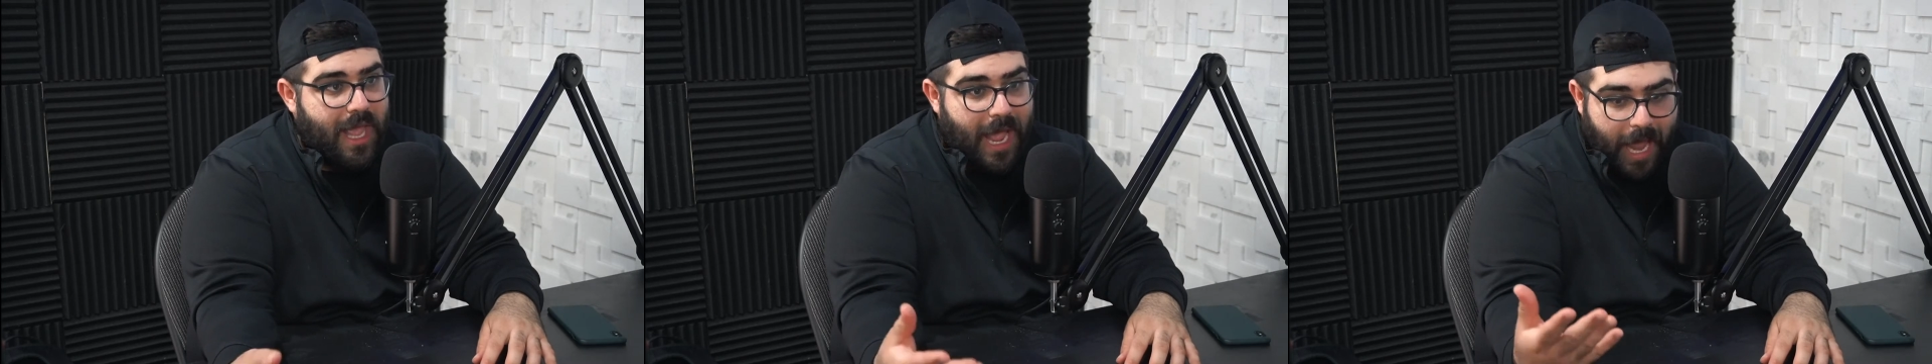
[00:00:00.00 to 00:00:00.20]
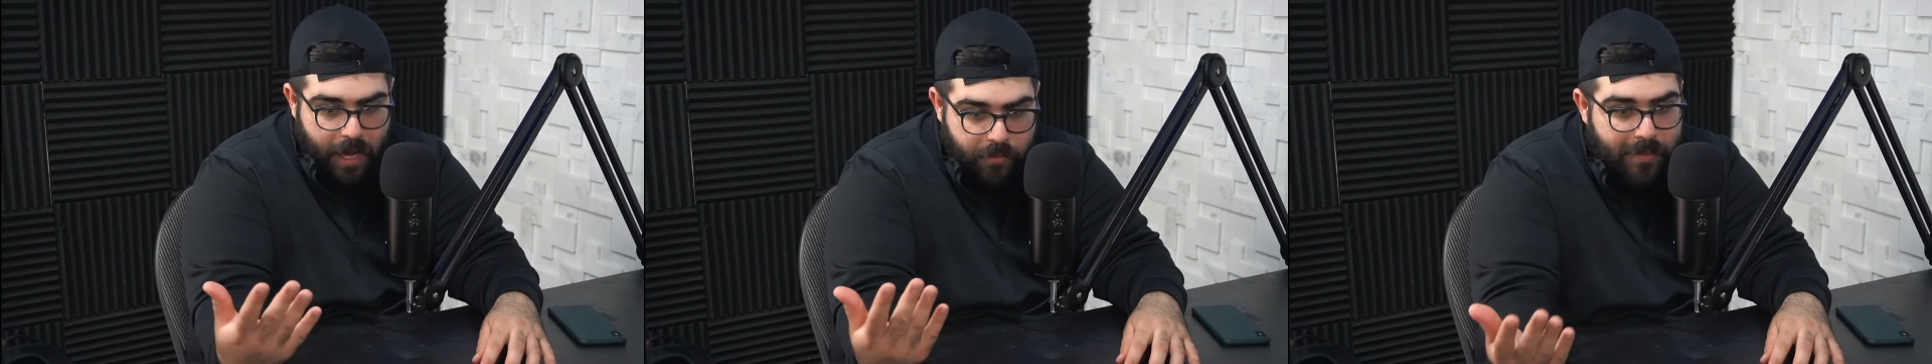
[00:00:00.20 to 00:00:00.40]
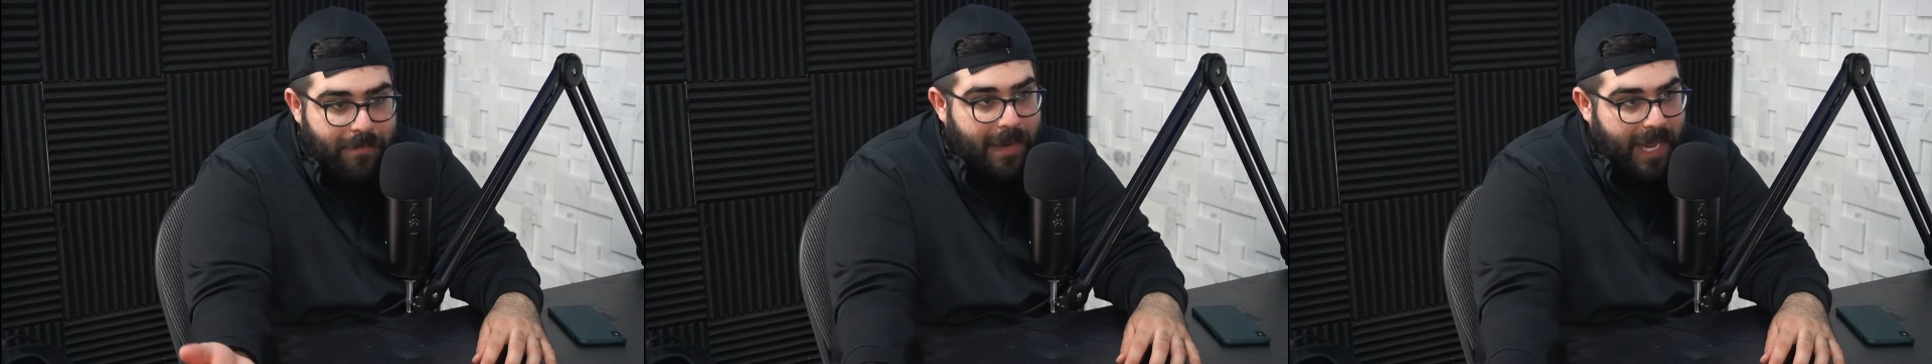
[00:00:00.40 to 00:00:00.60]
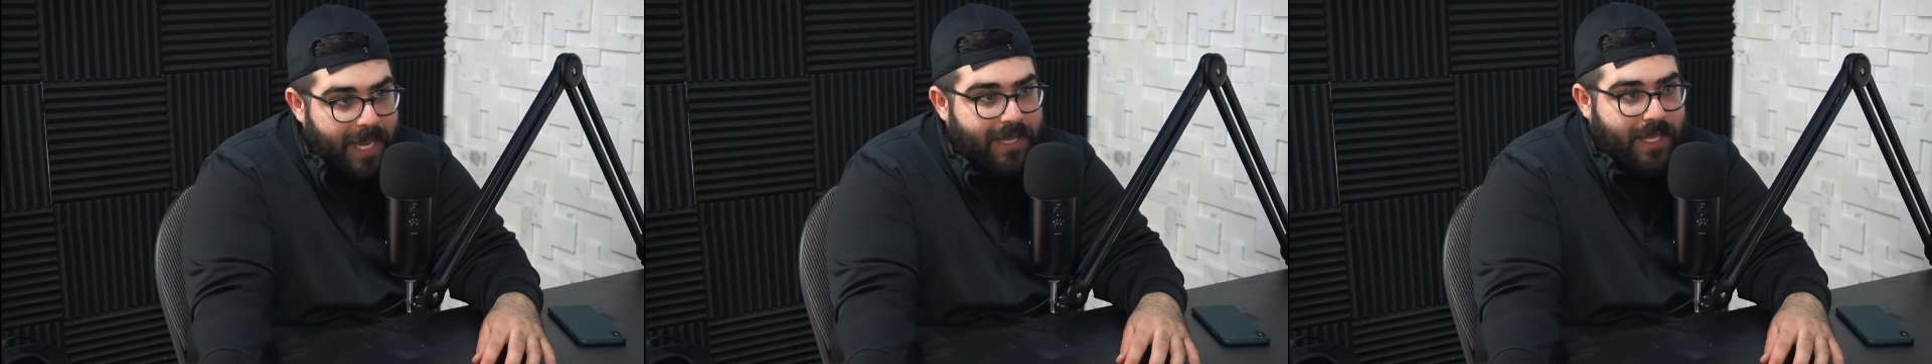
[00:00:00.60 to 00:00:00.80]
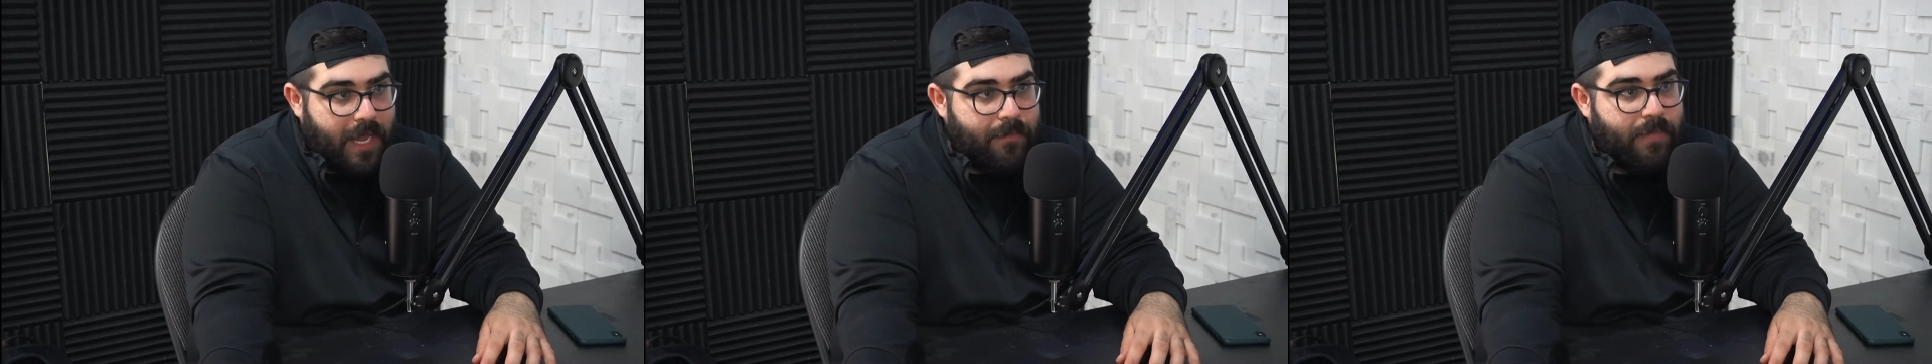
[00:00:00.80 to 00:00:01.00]
I would pay
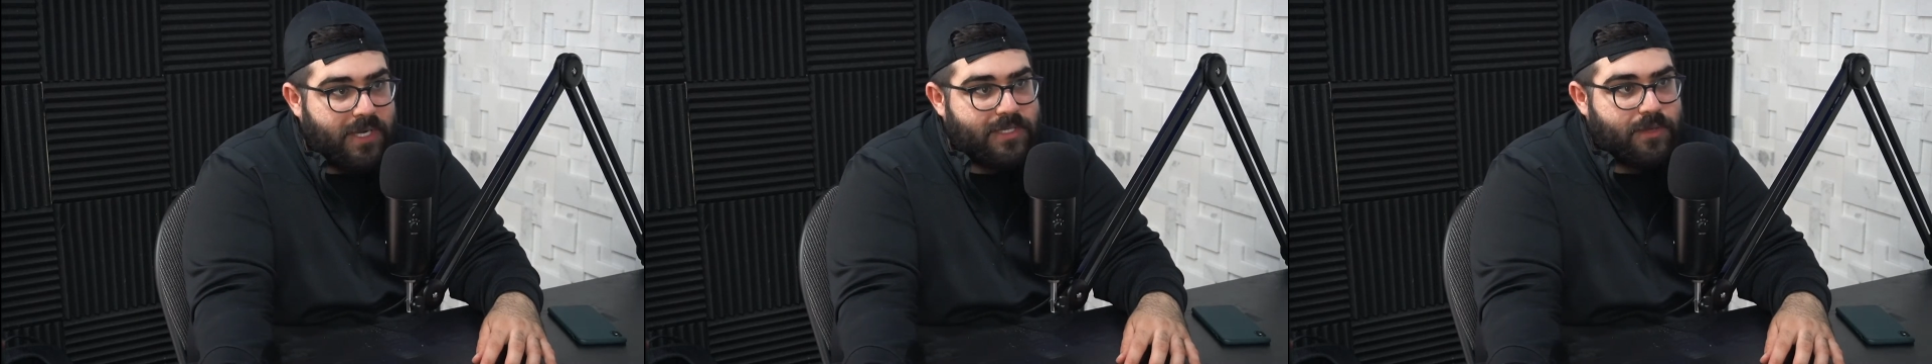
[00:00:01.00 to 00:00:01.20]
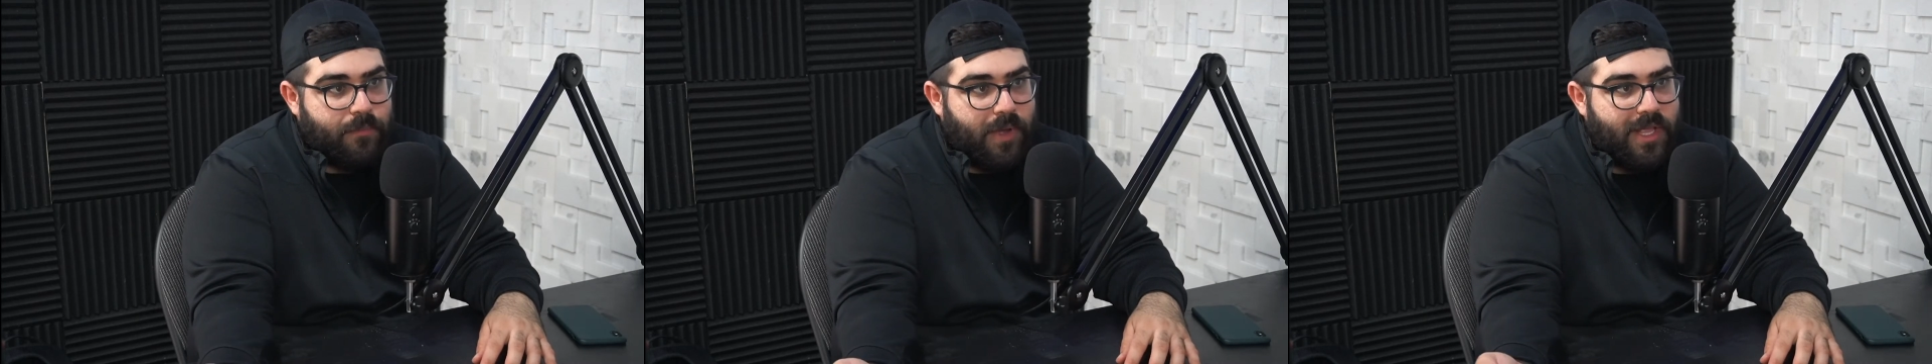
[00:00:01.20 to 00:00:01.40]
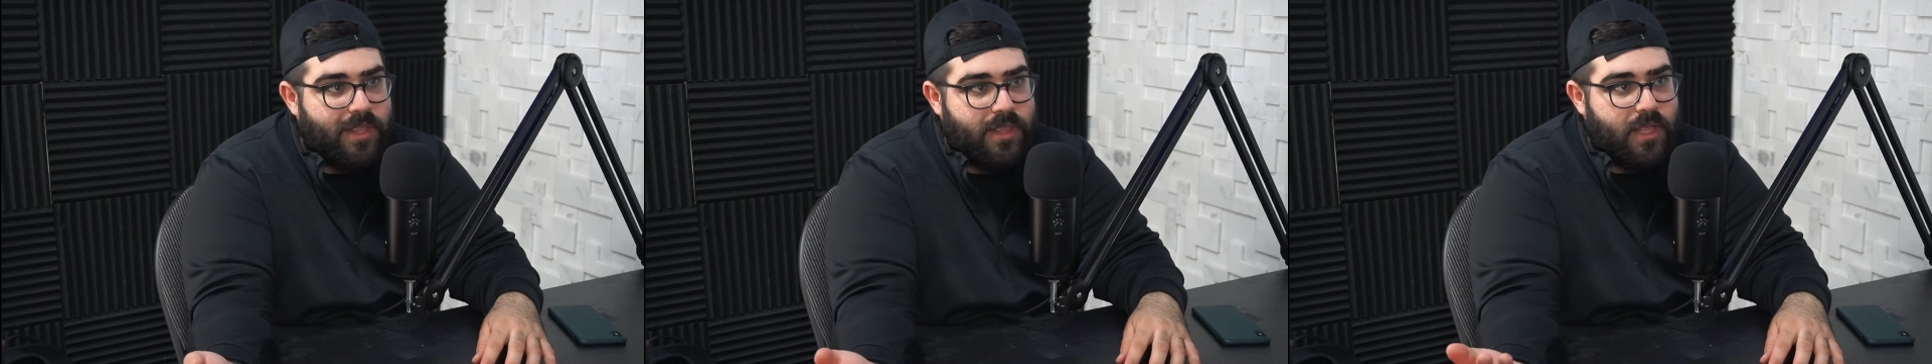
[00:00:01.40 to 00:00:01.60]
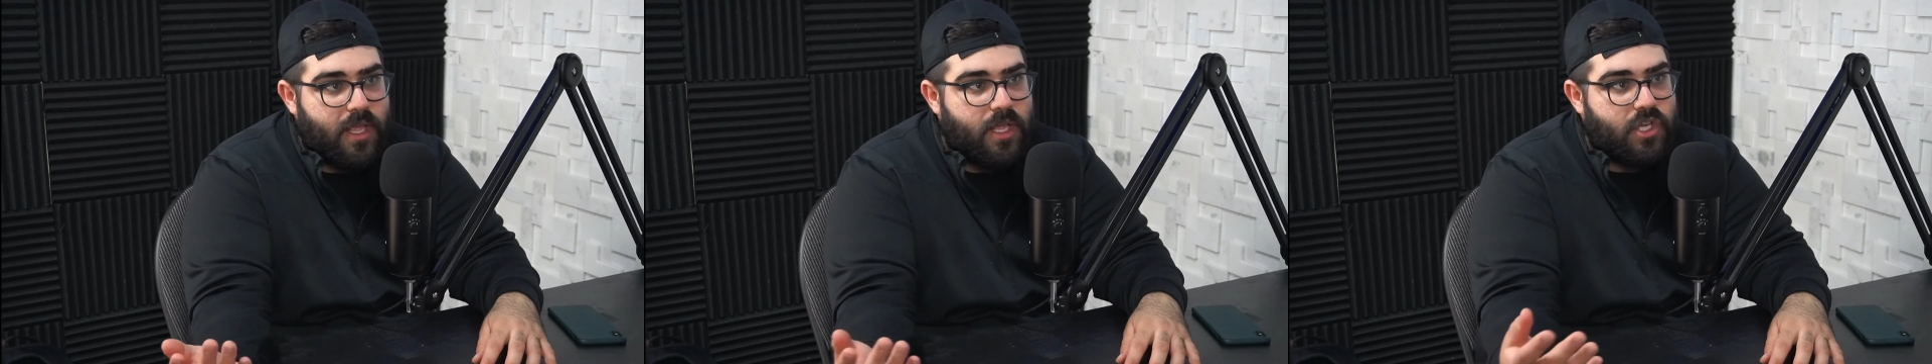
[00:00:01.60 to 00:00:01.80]
$10 a month